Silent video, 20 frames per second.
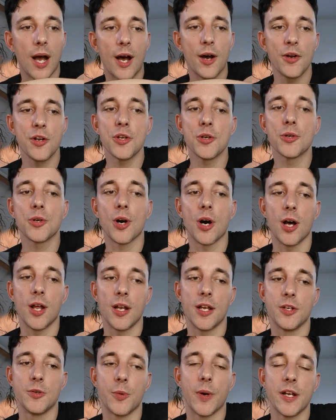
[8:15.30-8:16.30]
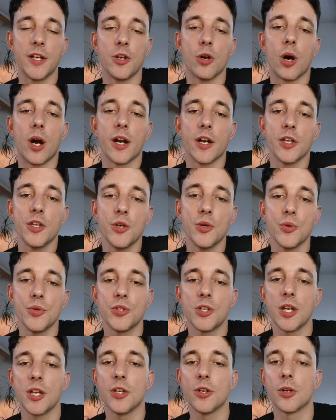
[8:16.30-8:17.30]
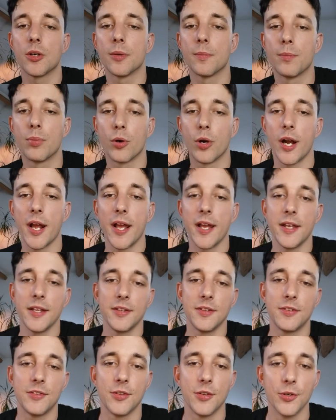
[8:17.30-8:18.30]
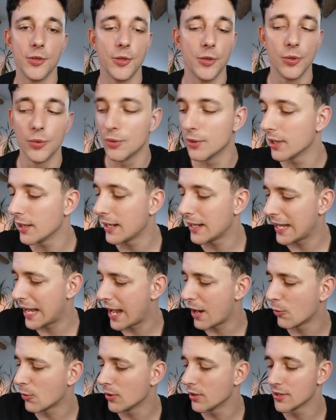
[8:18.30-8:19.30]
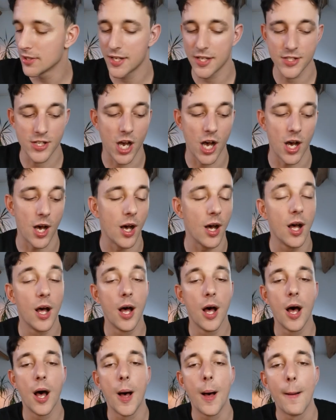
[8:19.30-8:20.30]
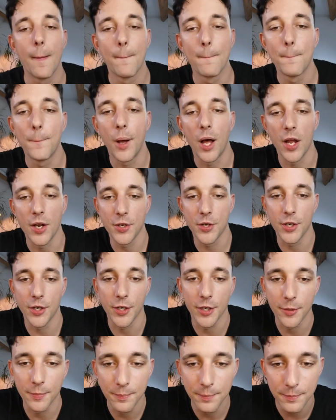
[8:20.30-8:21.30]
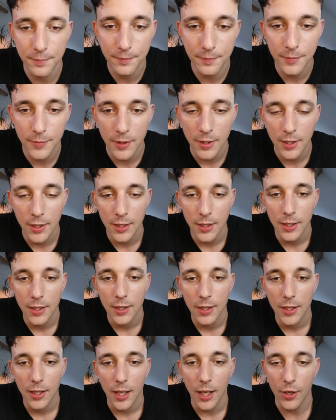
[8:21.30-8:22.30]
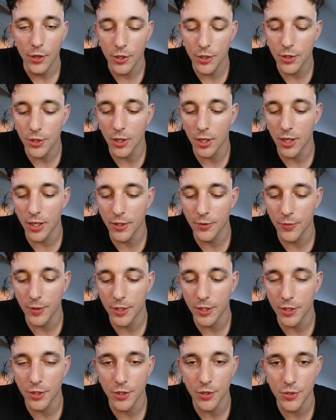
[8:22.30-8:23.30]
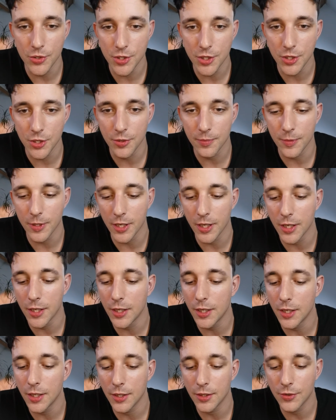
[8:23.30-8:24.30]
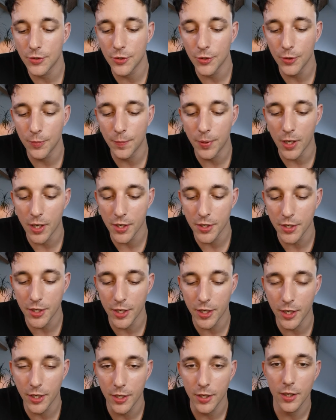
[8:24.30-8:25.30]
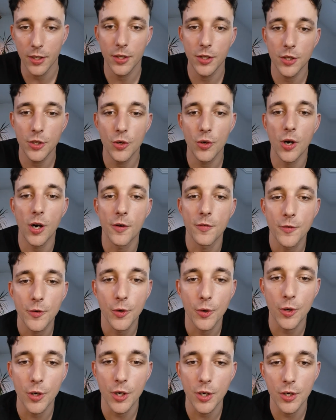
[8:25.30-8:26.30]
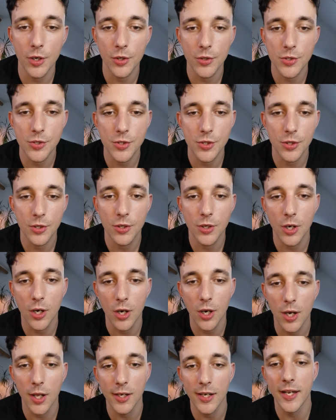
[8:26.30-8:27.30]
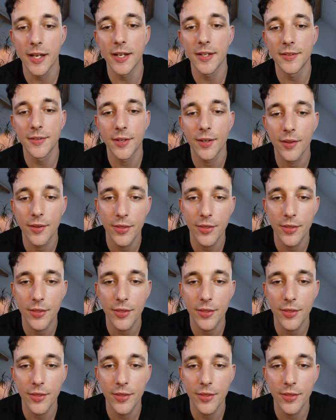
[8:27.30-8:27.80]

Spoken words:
do you call it when you are using your brain to... That's hot. Ponder. How do you call it when you're using your brain to ponder? You, of course, call it